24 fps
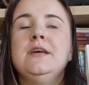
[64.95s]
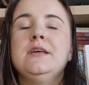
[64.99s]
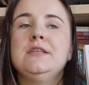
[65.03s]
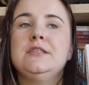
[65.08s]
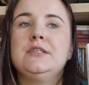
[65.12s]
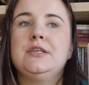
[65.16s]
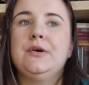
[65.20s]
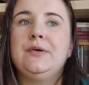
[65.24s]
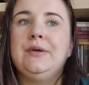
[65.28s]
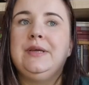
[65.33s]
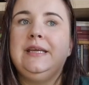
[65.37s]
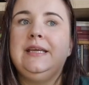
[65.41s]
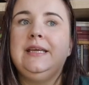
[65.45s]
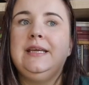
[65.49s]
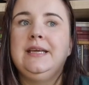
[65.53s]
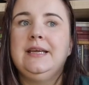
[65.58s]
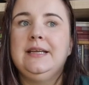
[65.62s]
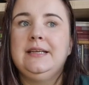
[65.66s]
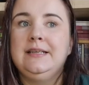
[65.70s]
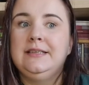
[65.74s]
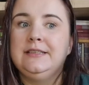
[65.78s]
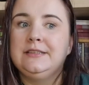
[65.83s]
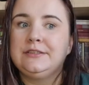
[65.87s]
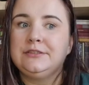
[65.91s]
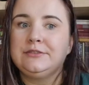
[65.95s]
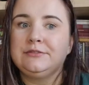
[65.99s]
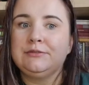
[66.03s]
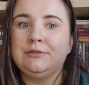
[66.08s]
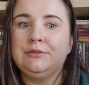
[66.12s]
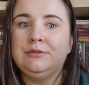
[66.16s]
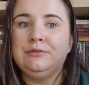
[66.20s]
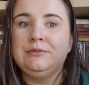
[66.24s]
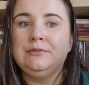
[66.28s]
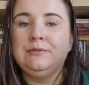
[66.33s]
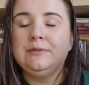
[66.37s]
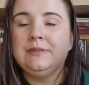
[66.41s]
So he and his
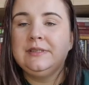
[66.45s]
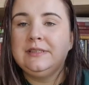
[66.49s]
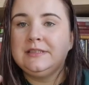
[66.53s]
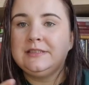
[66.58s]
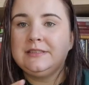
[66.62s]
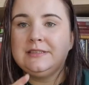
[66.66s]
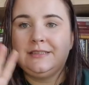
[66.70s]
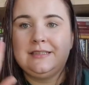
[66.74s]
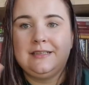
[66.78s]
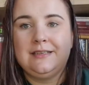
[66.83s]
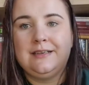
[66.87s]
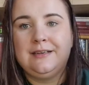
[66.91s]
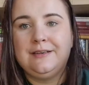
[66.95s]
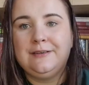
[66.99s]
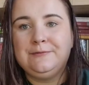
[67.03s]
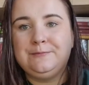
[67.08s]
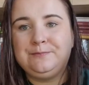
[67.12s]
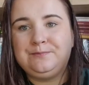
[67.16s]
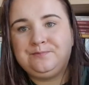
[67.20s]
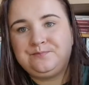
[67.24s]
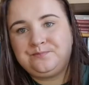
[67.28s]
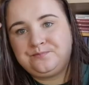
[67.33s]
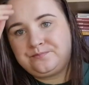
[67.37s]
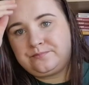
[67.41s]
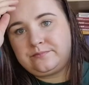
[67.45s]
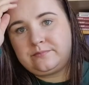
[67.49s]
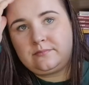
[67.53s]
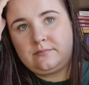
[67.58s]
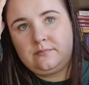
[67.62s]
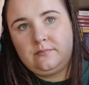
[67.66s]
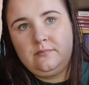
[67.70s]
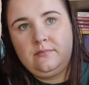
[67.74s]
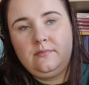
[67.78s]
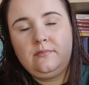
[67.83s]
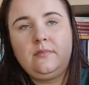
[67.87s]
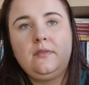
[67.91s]
crew, his from
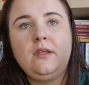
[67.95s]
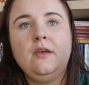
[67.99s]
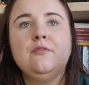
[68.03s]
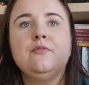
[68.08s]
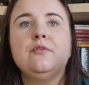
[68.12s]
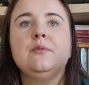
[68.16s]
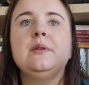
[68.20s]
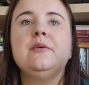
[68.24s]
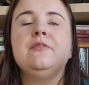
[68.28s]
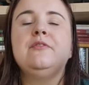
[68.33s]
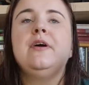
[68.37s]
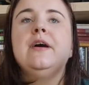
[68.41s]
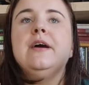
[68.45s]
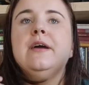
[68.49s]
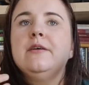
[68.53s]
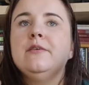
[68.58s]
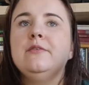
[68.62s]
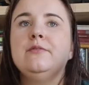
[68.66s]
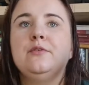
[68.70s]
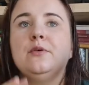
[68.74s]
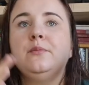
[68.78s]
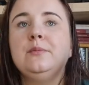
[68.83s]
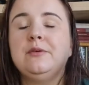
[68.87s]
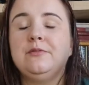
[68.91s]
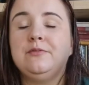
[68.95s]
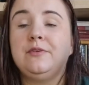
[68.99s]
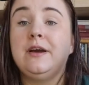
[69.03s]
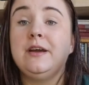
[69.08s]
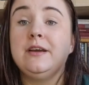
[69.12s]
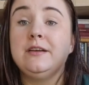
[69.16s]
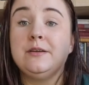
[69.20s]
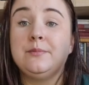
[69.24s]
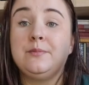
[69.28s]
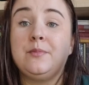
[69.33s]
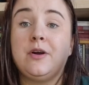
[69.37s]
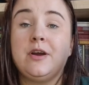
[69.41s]
the
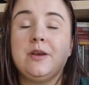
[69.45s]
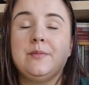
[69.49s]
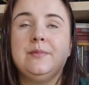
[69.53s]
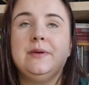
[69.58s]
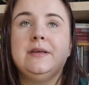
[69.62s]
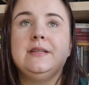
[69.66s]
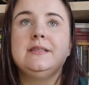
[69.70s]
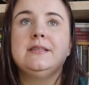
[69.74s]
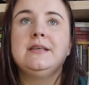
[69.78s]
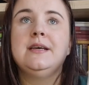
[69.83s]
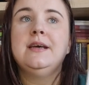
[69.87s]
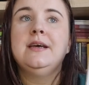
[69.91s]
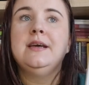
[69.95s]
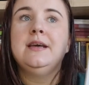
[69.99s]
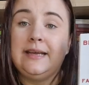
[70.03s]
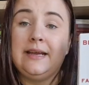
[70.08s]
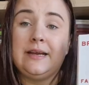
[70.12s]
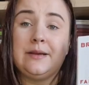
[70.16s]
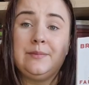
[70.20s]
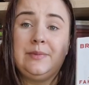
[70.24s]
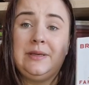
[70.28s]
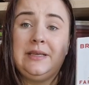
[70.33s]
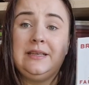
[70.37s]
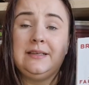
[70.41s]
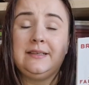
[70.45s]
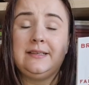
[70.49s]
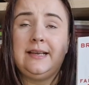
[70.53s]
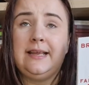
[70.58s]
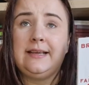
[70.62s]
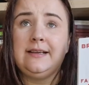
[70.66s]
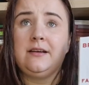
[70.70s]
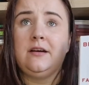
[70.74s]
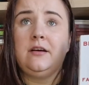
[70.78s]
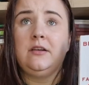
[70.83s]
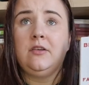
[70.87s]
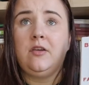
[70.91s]
fire department, they are being,
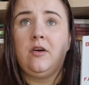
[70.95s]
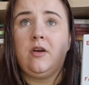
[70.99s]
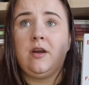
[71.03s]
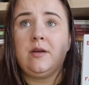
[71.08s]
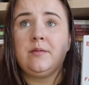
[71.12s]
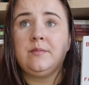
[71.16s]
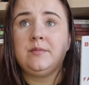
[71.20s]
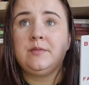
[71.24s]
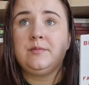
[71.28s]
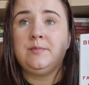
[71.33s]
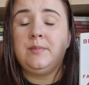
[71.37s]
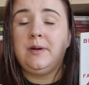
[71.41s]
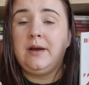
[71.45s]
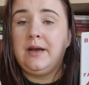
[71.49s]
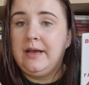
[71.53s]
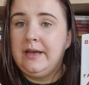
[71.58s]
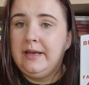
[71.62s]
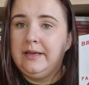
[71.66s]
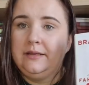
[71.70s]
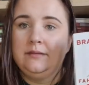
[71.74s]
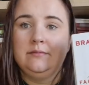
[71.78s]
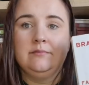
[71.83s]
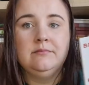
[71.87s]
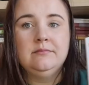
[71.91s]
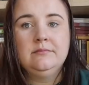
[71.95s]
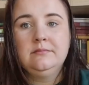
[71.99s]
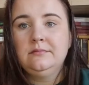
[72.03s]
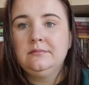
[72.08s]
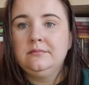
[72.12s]
like, alarmed by